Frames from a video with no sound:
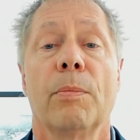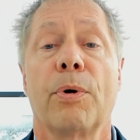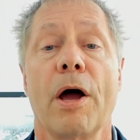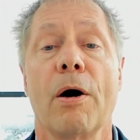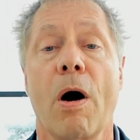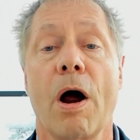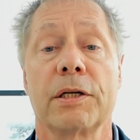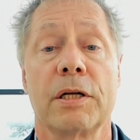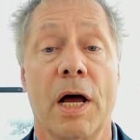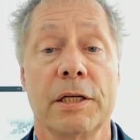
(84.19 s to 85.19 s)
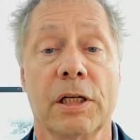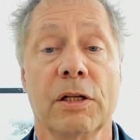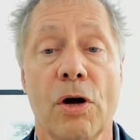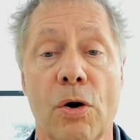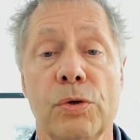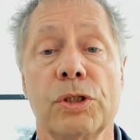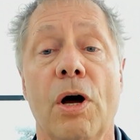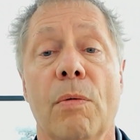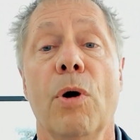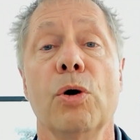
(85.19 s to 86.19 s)
prioritizing those
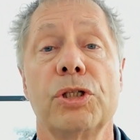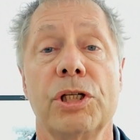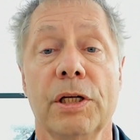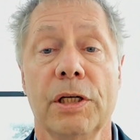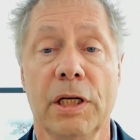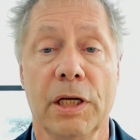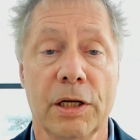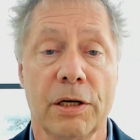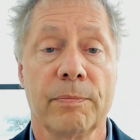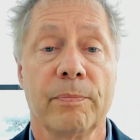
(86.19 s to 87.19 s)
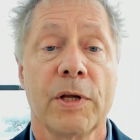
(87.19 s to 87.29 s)
most in need.